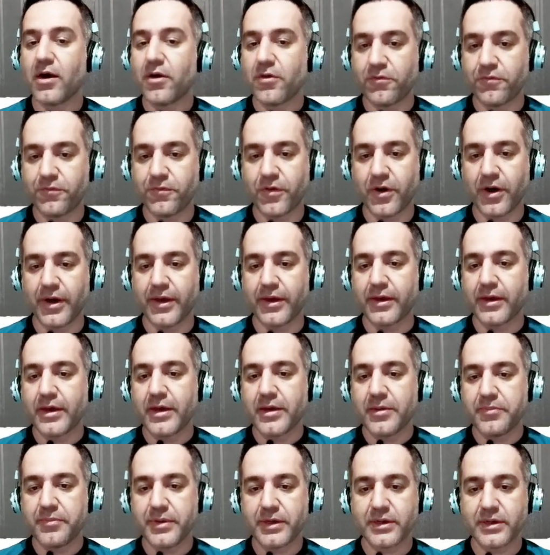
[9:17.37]
Why?
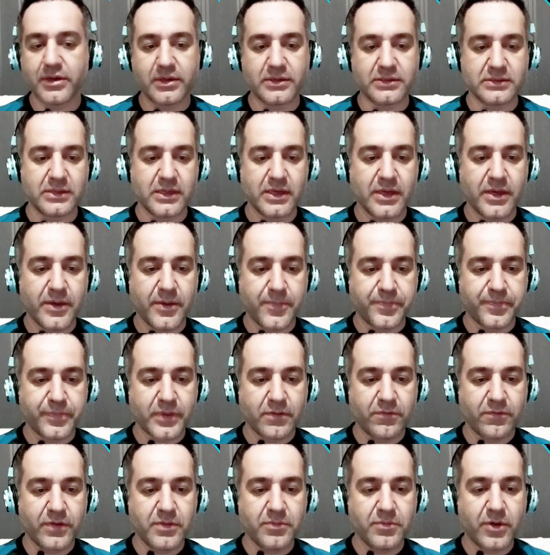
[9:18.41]
Because
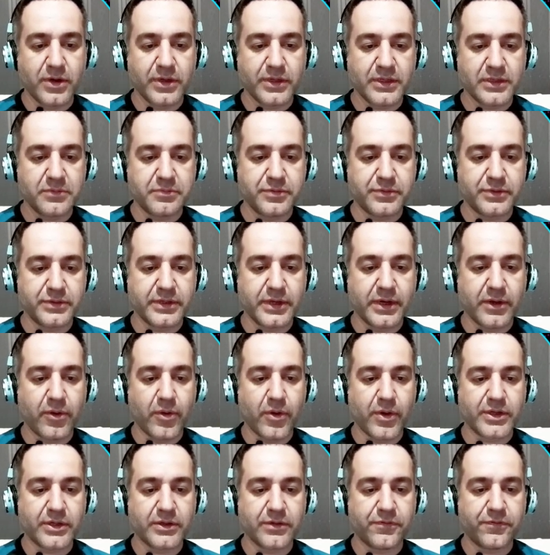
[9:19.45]
when market
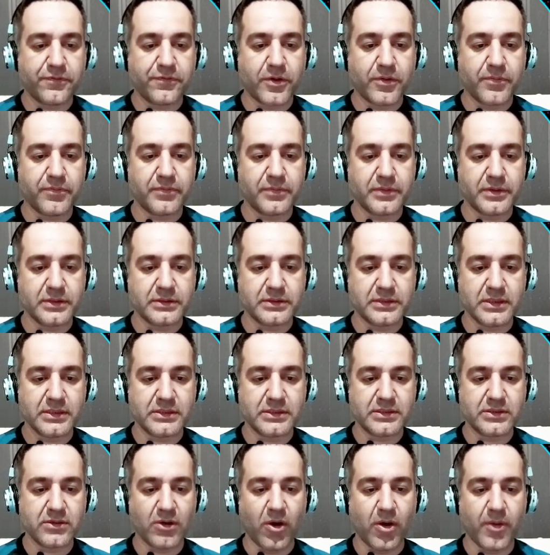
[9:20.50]
broke from
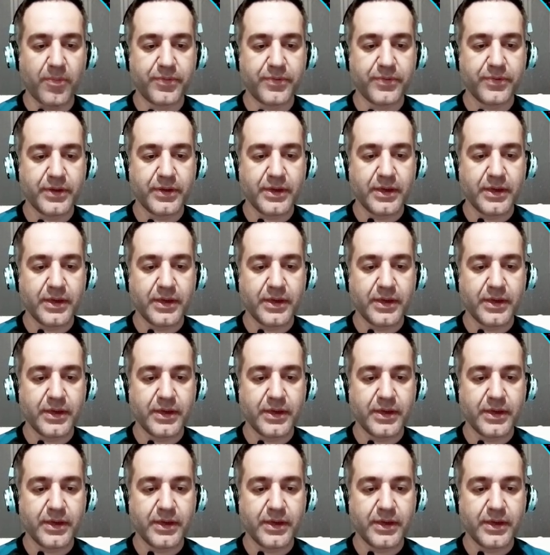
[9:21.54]
this top